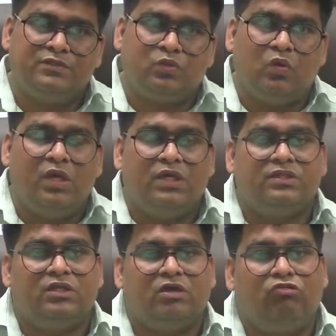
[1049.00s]
So
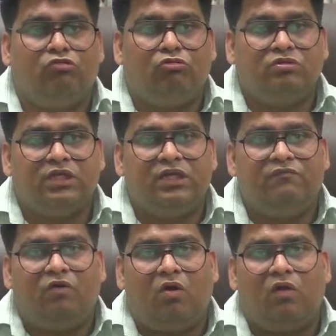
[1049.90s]
the growth
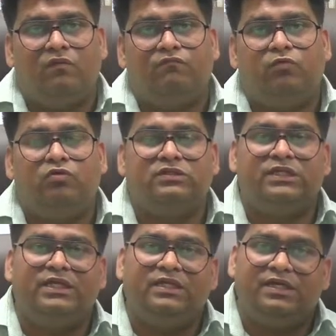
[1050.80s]
involves both
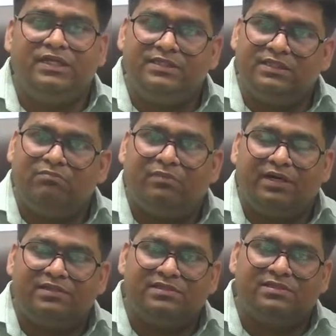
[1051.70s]
increase in
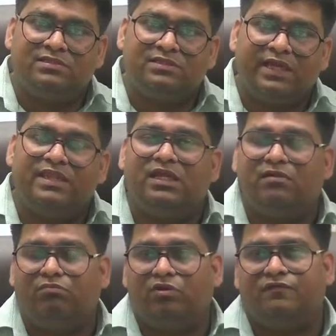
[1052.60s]
mass and the
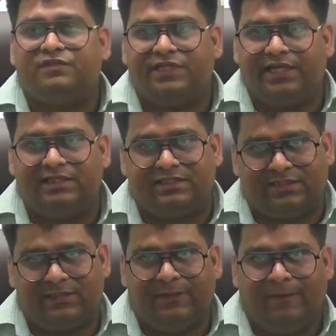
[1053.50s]
number of
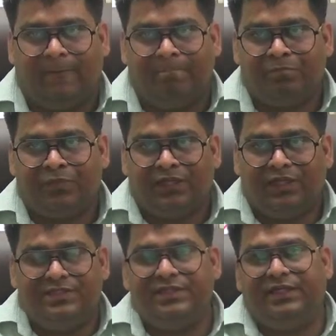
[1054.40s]
cells,
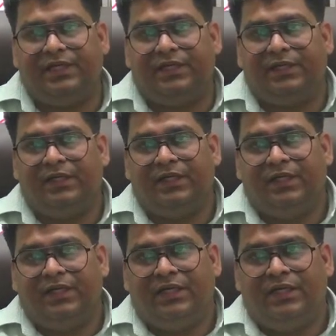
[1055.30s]
isn't it?
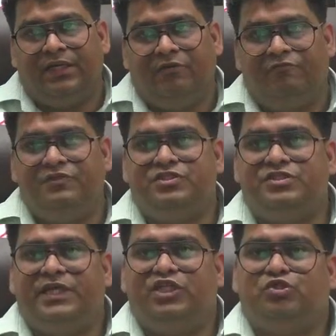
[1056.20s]

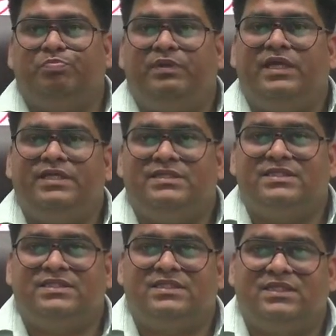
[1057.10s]
Which takes
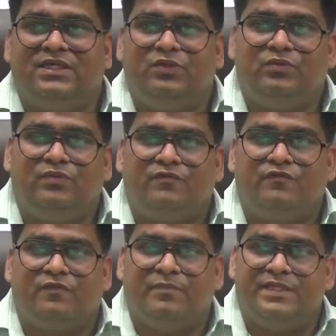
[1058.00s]
place,
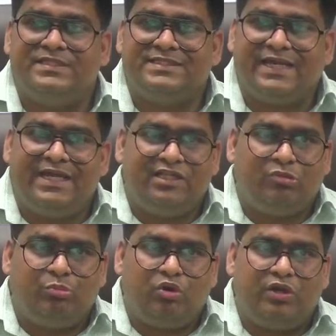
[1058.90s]
from inside
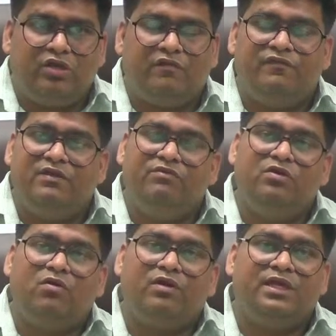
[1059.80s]
the body of
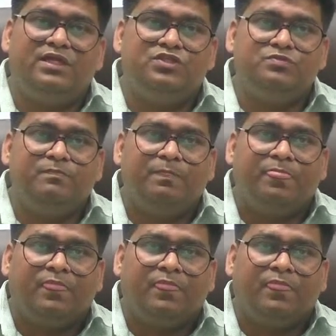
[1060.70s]
living organism,